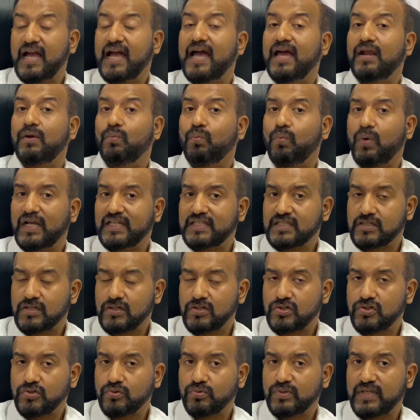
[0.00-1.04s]
And once you
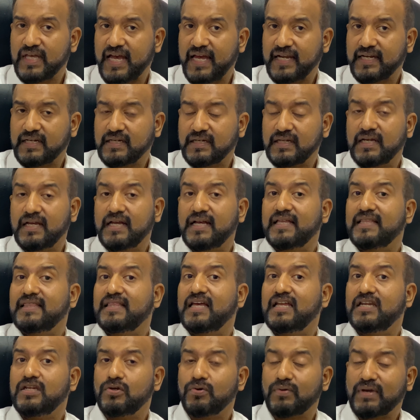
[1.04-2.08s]
do that,
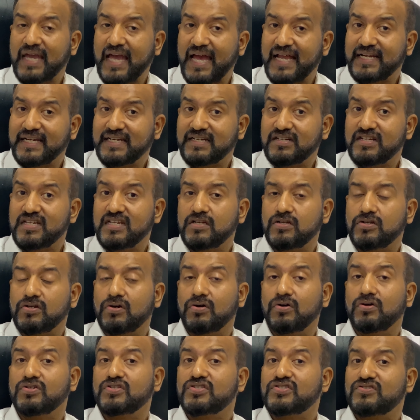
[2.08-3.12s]
then you can treat
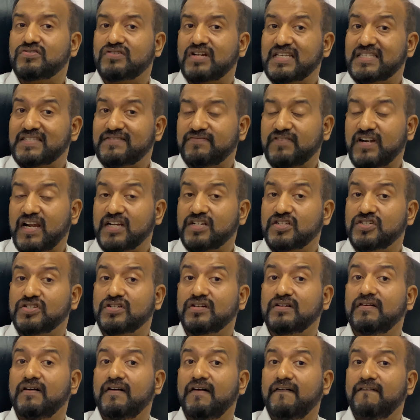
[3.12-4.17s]
your stress
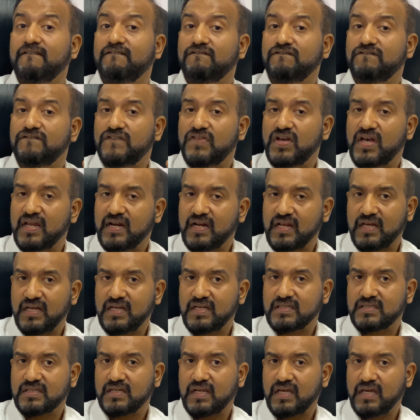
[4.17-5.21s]
fracture very
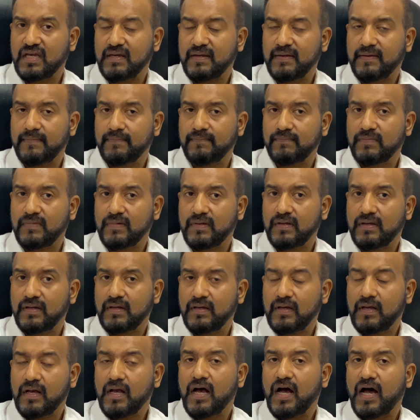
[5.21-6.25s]
easily.
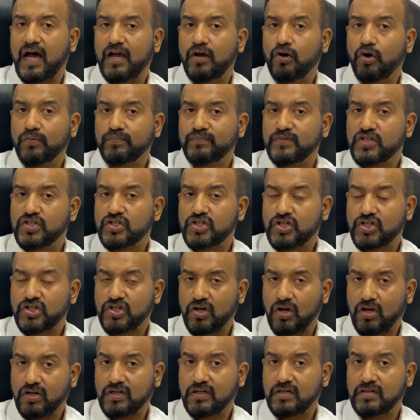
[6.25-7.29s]
I hope this
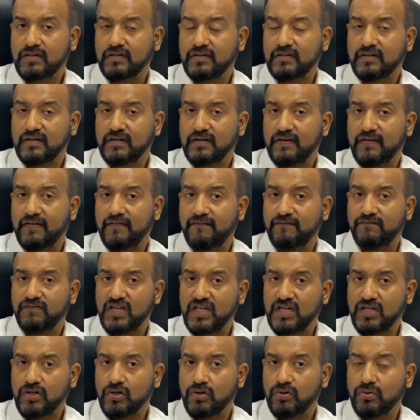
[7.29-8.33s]
short
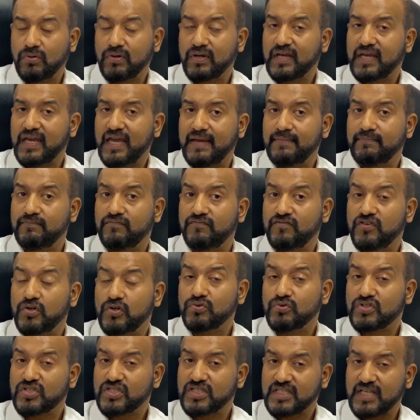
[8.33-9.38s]
video gave
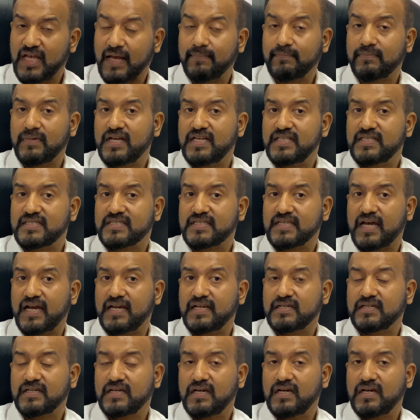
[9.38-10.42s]
some
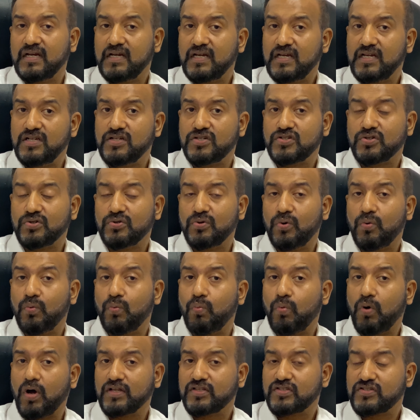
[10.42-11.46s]
insight into
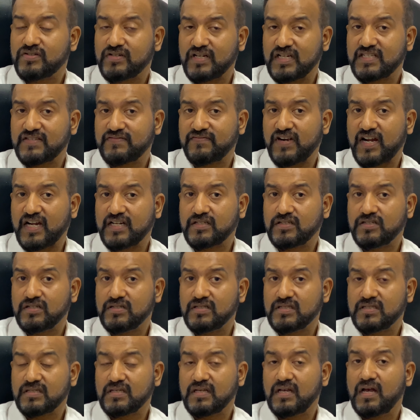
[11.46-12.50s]
what stress
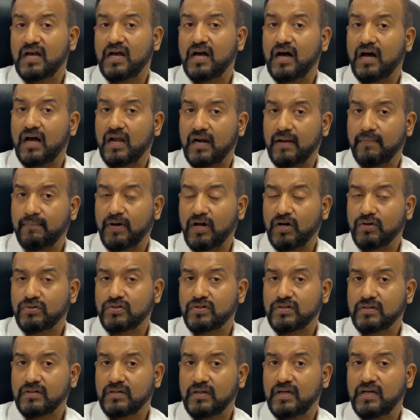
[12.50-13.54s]
fractures are about.
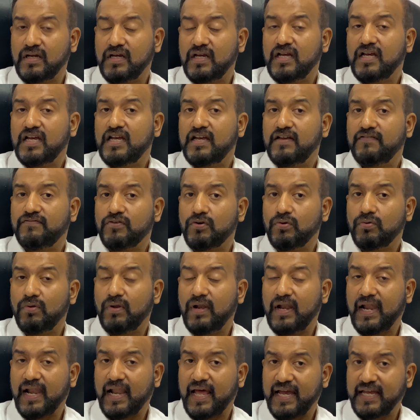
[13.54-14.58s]
If you
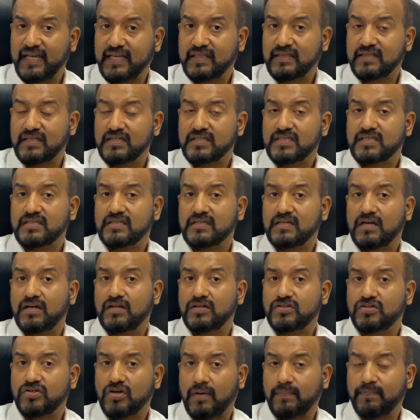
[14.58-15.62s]
like this
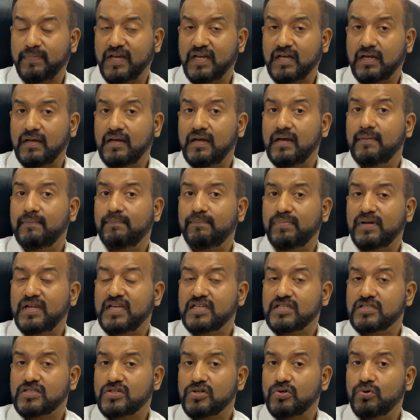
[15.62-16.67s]
topic,
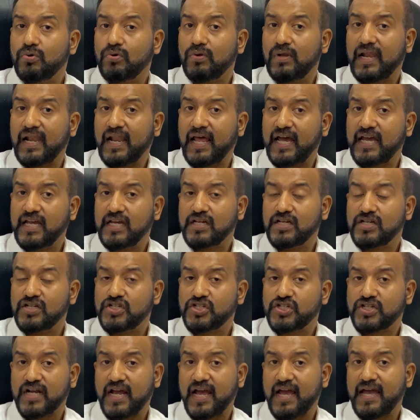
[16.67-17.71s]
please do like,
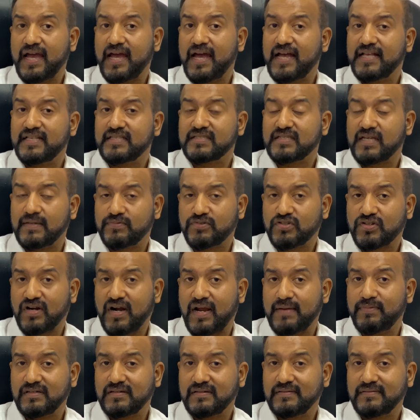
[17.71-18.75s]
share and
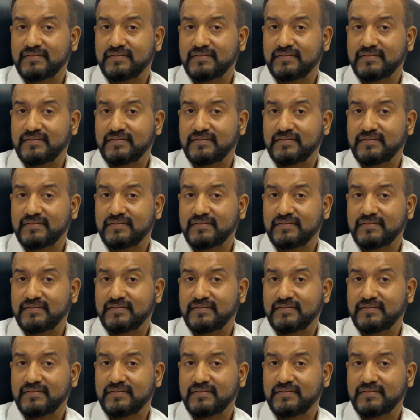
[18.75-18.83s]
subscribe.